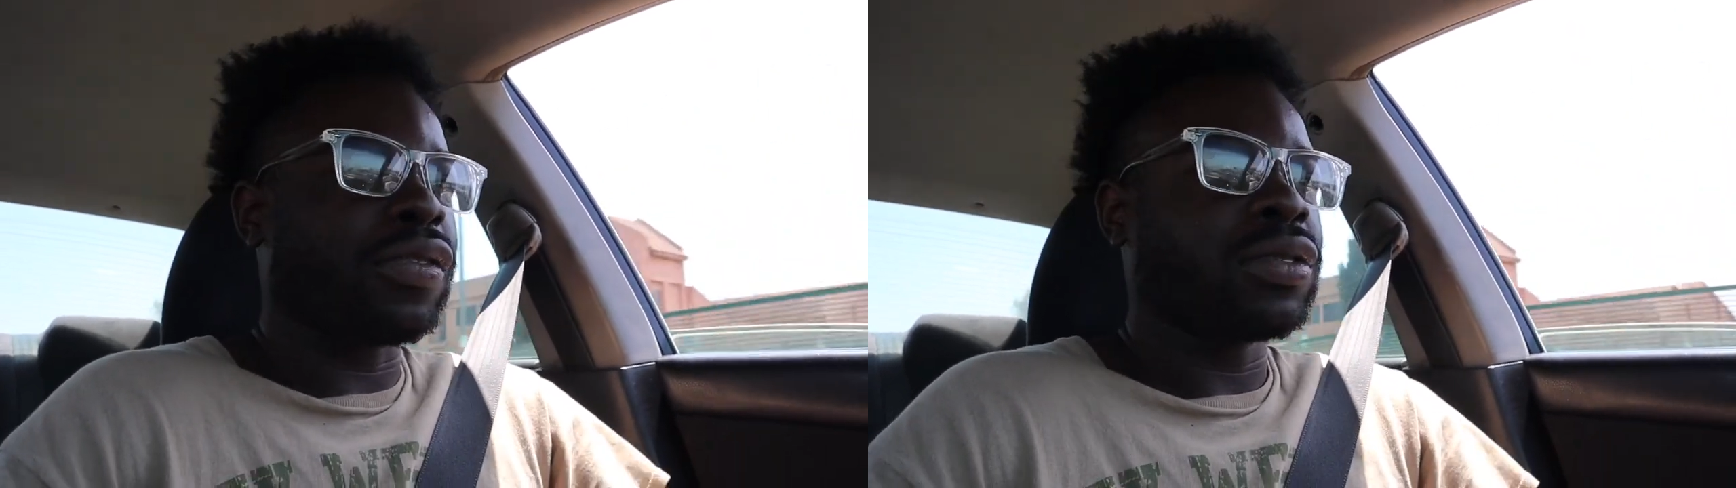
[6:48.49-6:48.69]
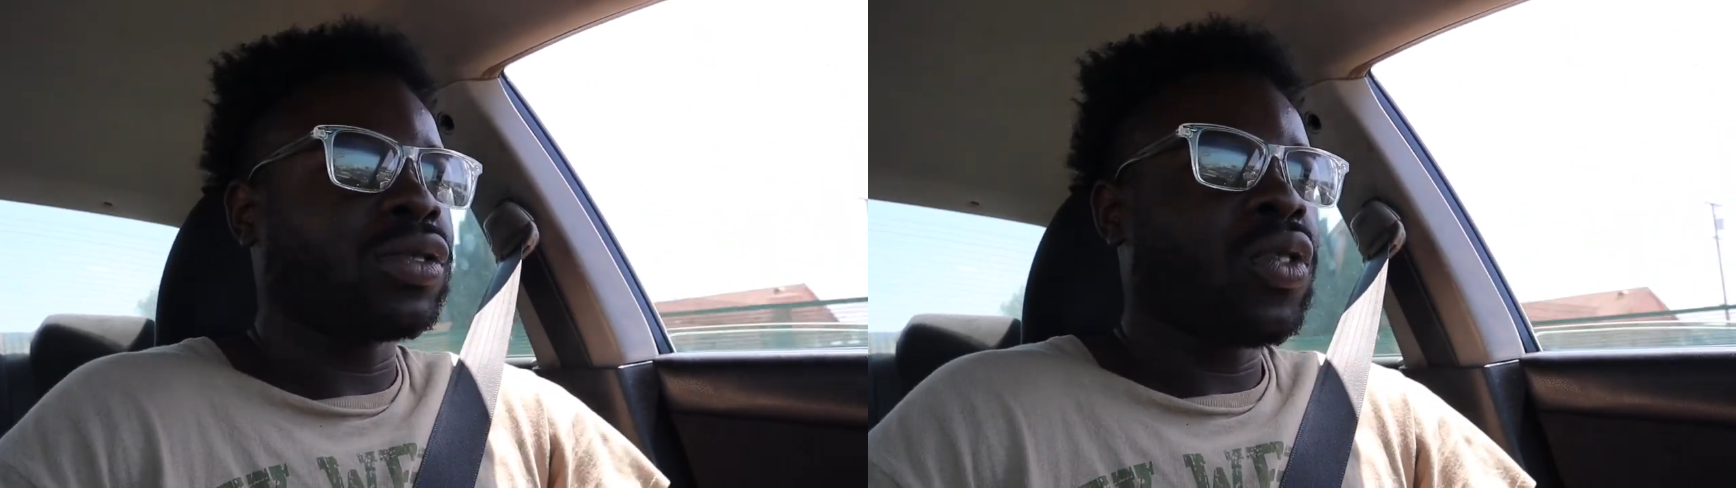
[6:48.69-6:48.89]

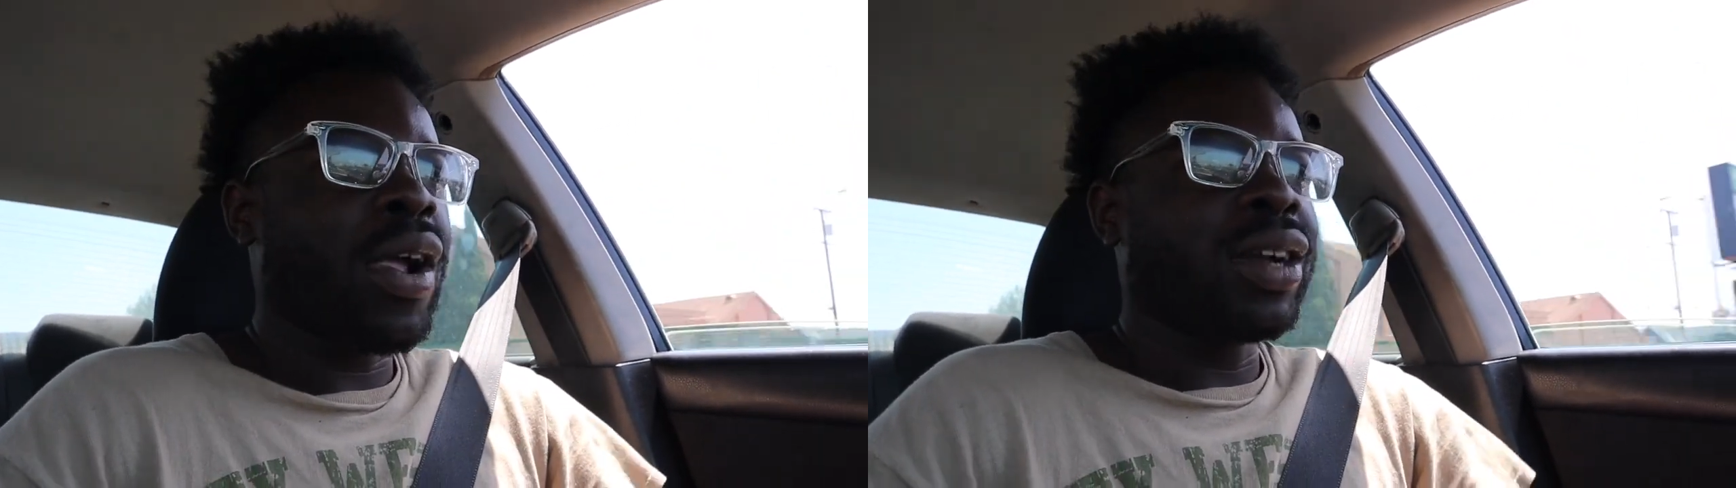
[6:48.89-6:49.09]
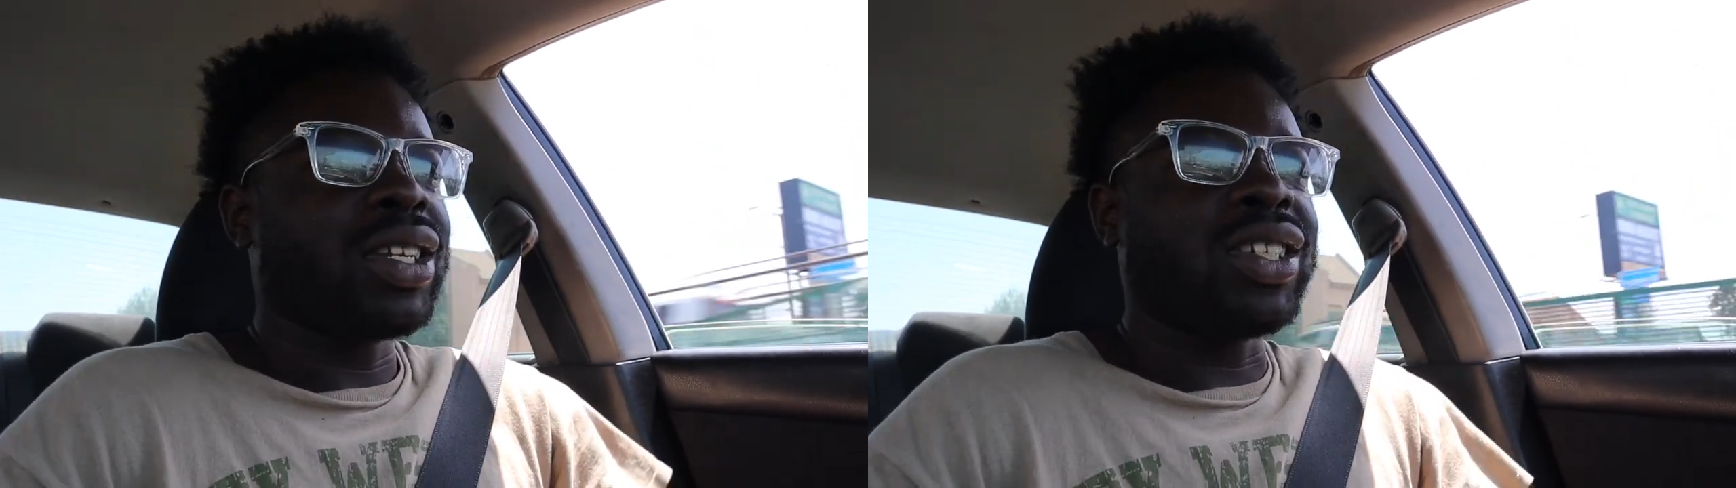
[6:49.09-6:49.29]

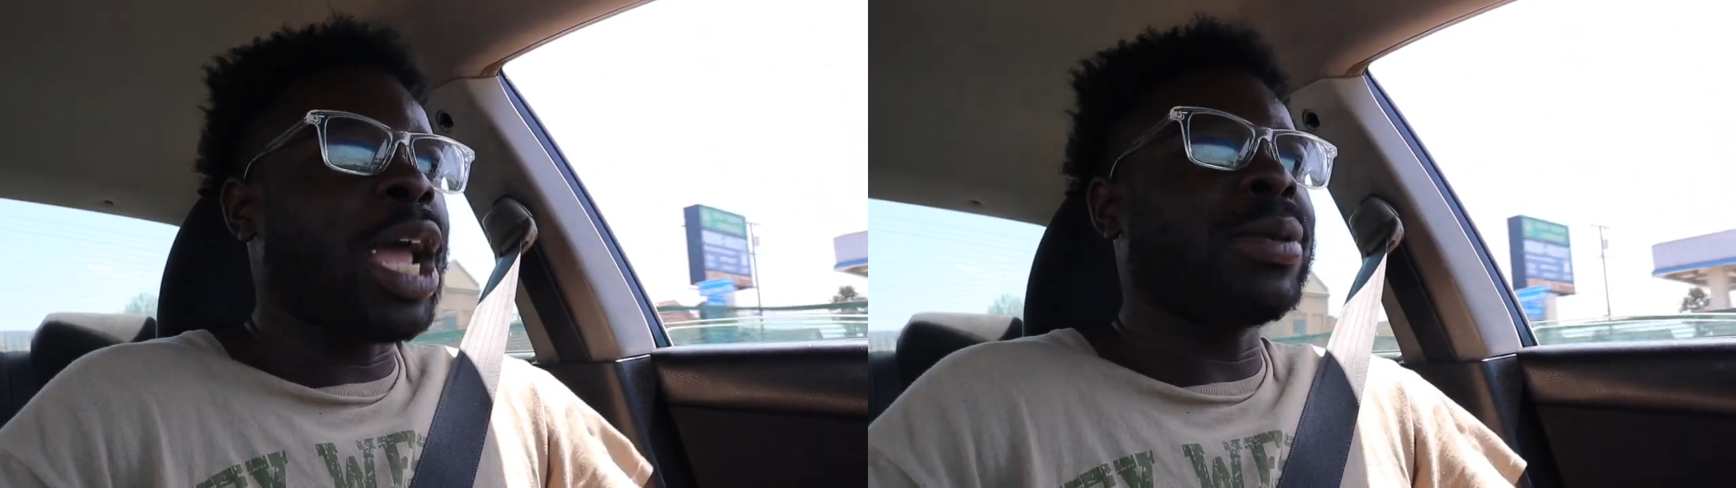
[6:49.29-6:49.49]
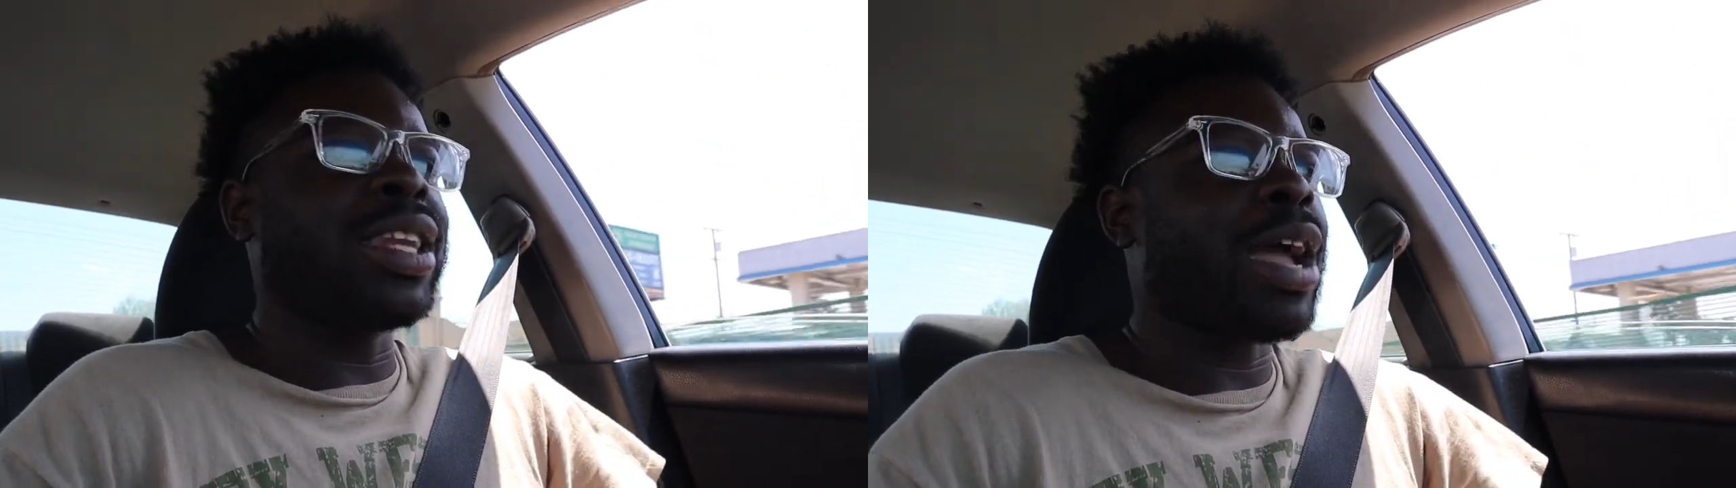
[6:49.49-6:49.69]
The
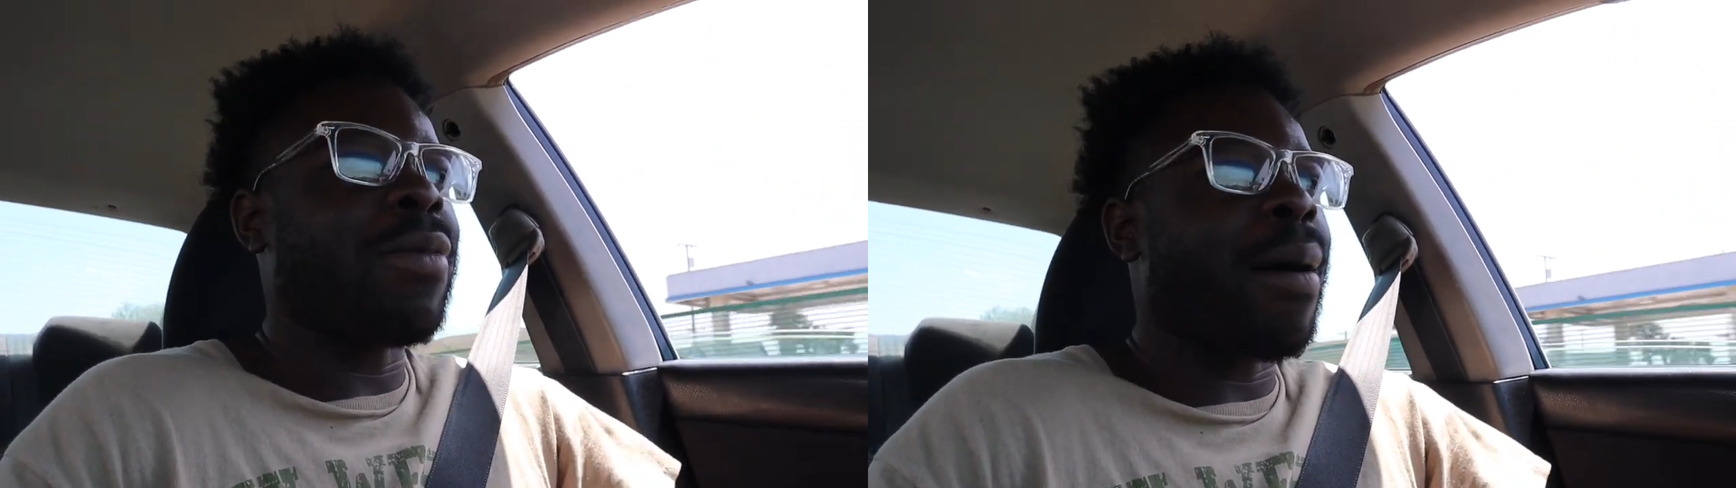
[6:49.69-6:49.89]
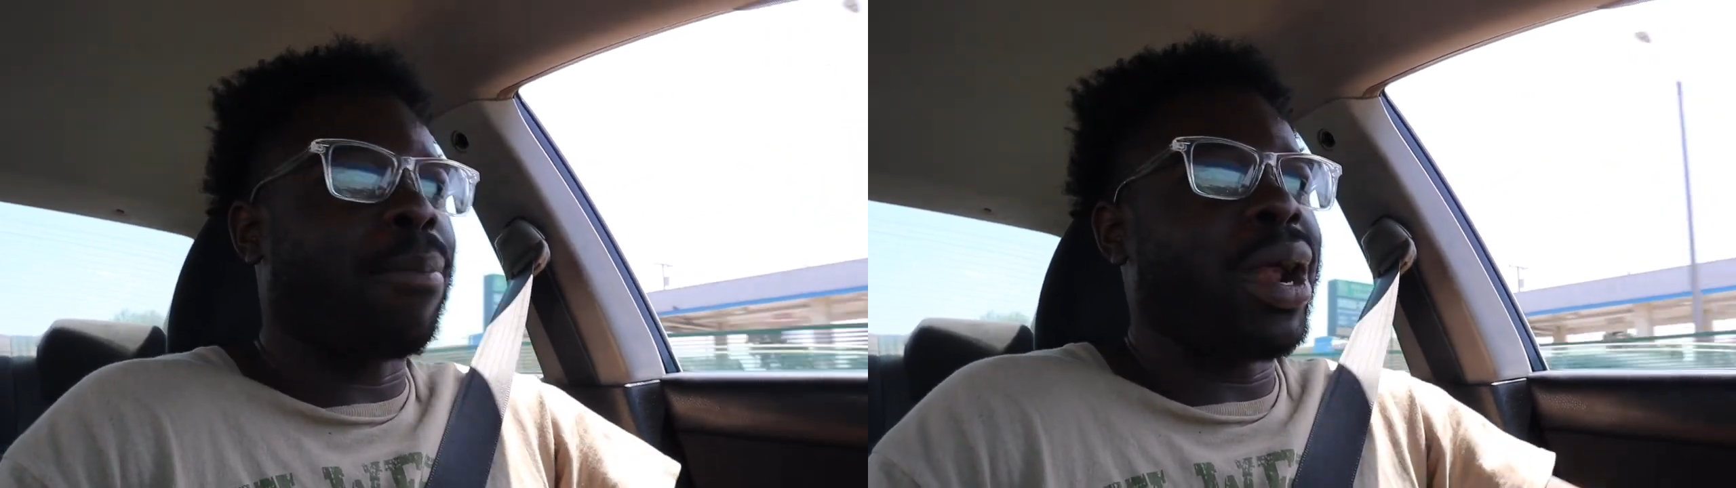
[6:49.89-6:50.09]
same thing like
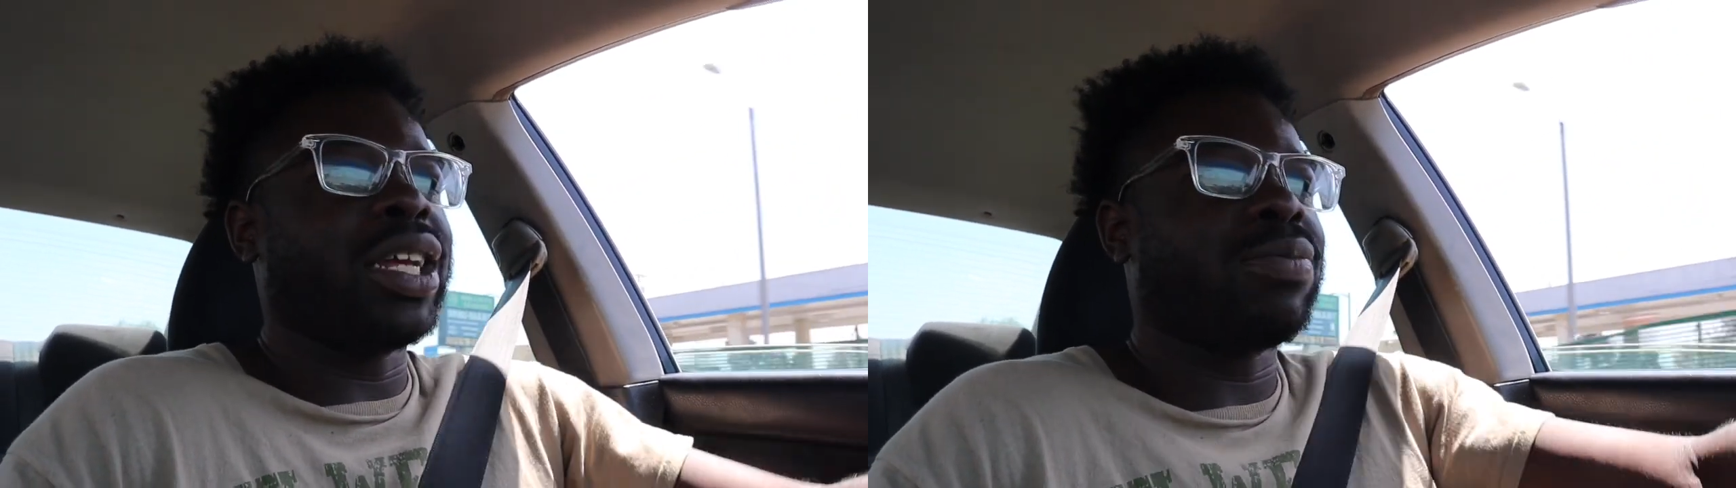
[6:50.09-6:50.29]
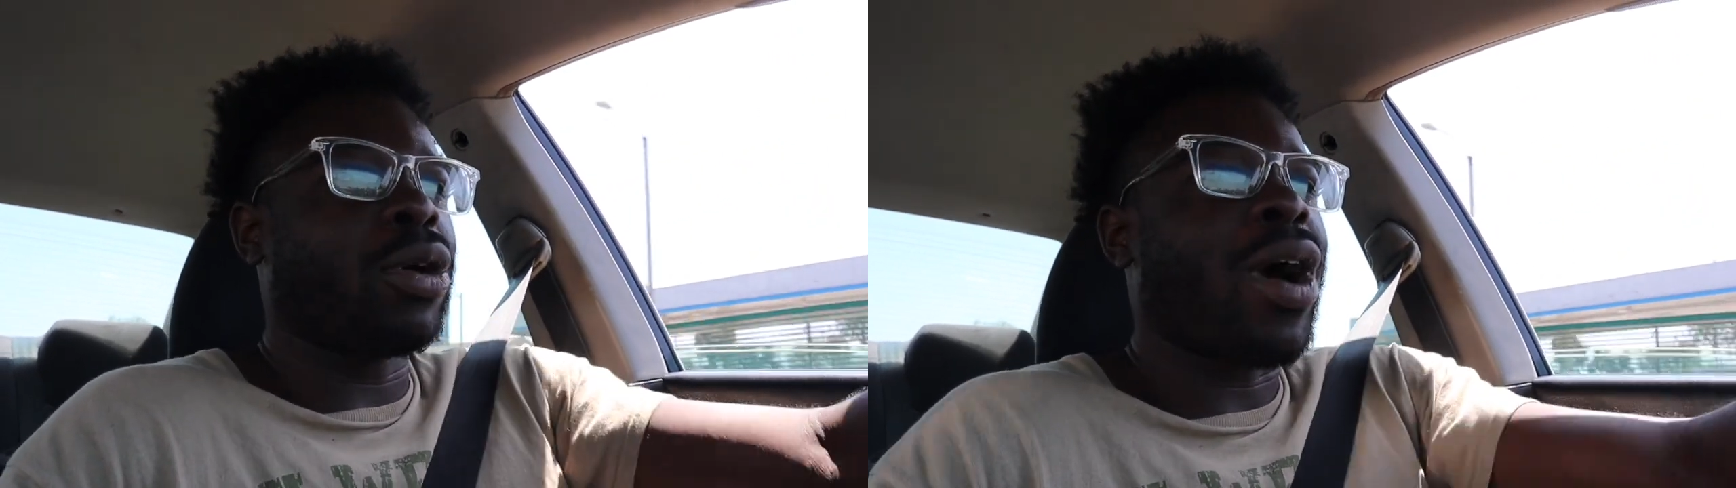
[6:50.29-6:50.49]
my
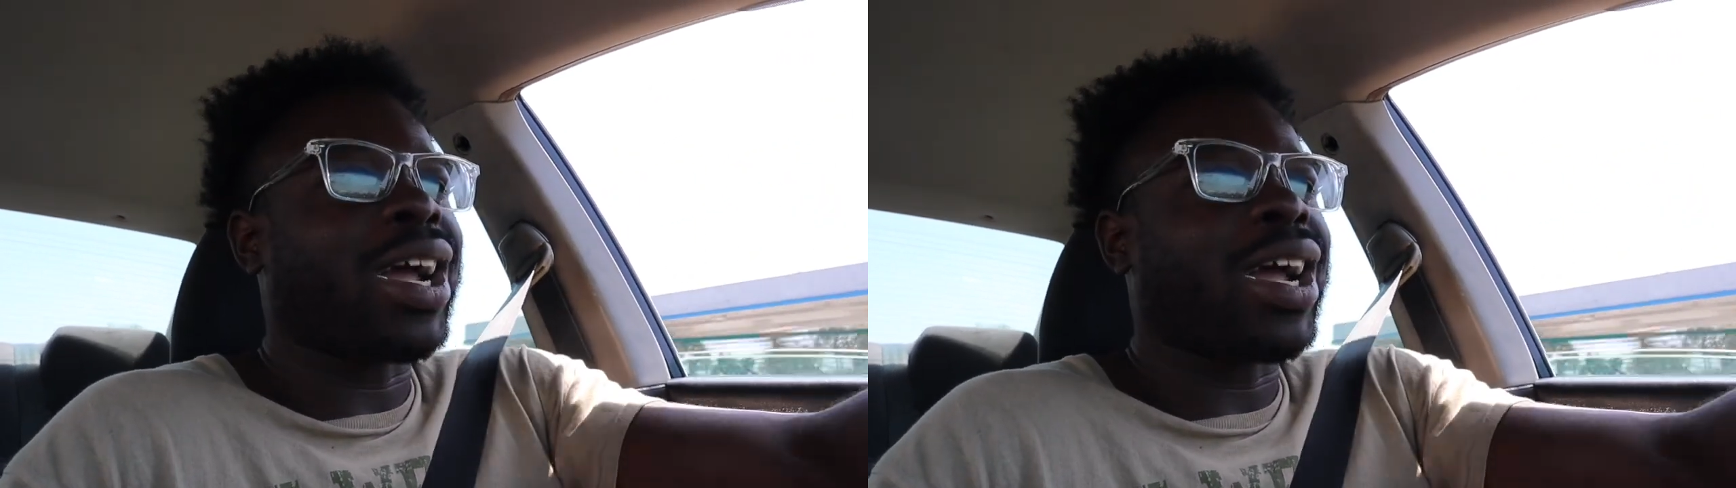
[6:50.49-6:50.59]
brakes, bro.